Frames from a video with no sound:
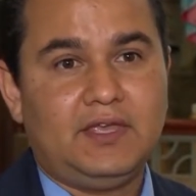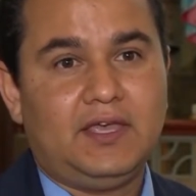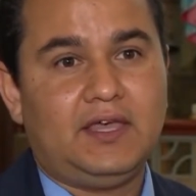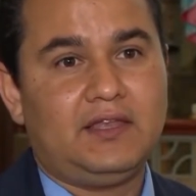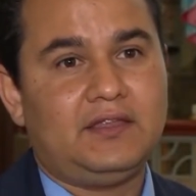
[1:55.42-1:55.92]

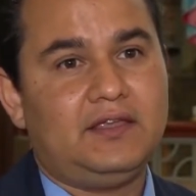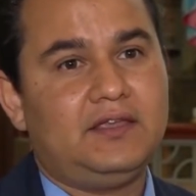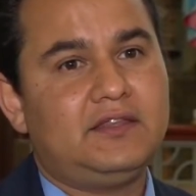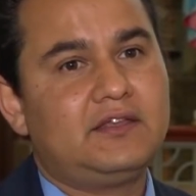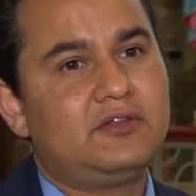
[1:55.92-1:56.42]
and
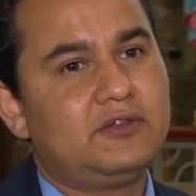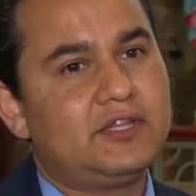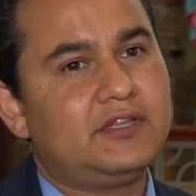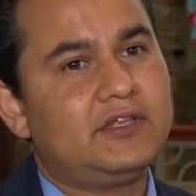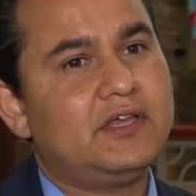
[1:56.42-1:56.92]
it
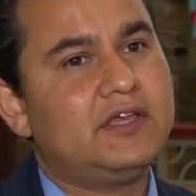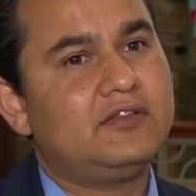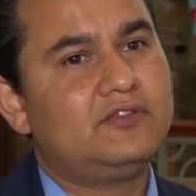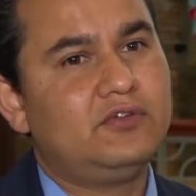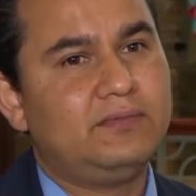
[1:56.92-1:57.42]
included
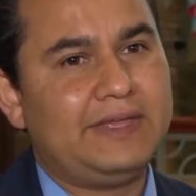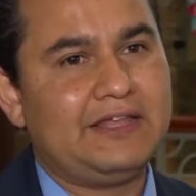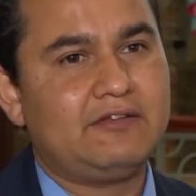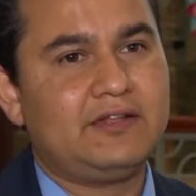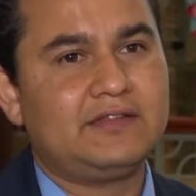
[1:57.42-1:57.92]
two
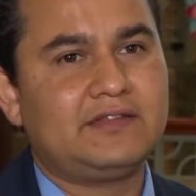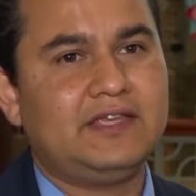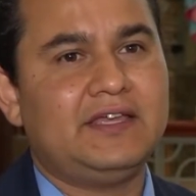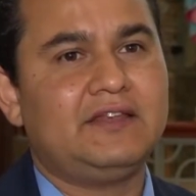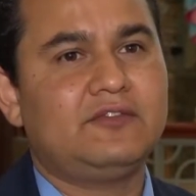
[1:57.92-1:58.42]
manuals
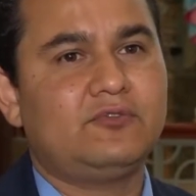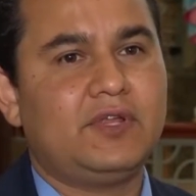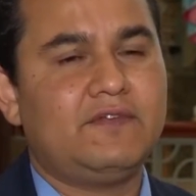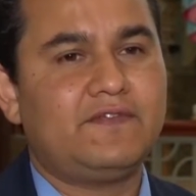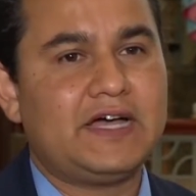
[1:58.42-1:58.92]
and
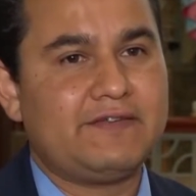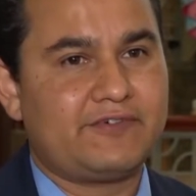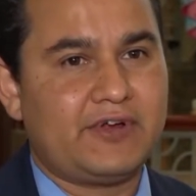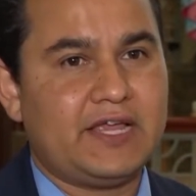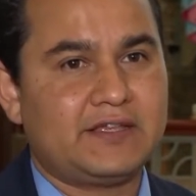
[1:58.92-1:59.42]
25
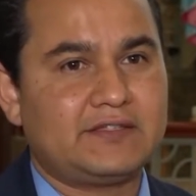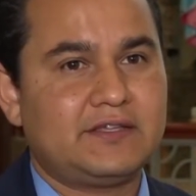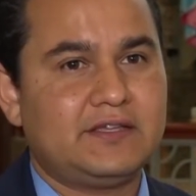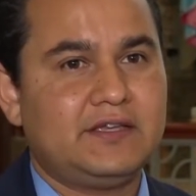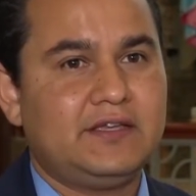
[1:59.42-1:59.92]
ranks.
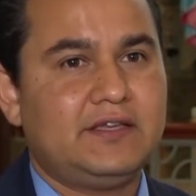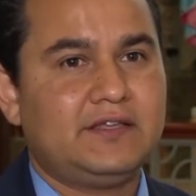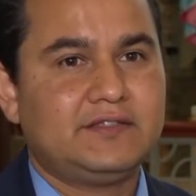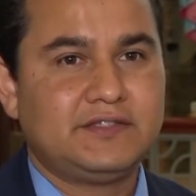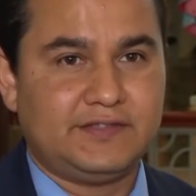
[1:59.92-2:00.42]

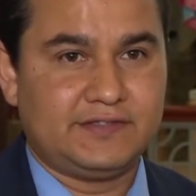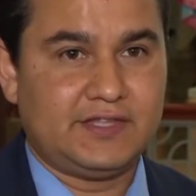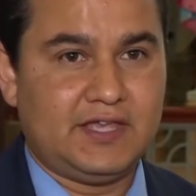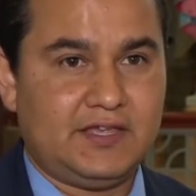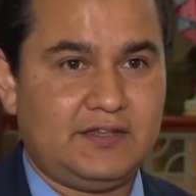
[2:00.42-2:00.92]
Since
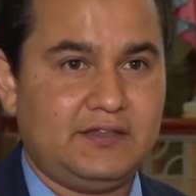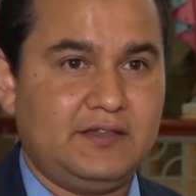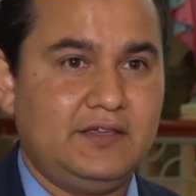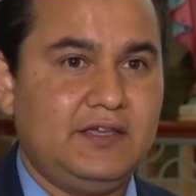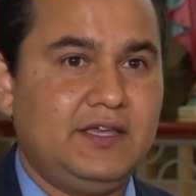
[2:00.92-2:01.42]
then,
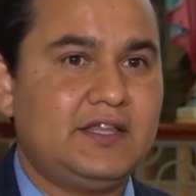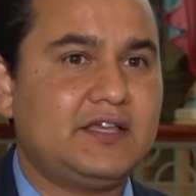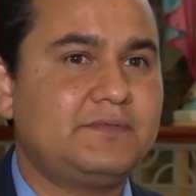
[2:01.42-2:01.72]
it has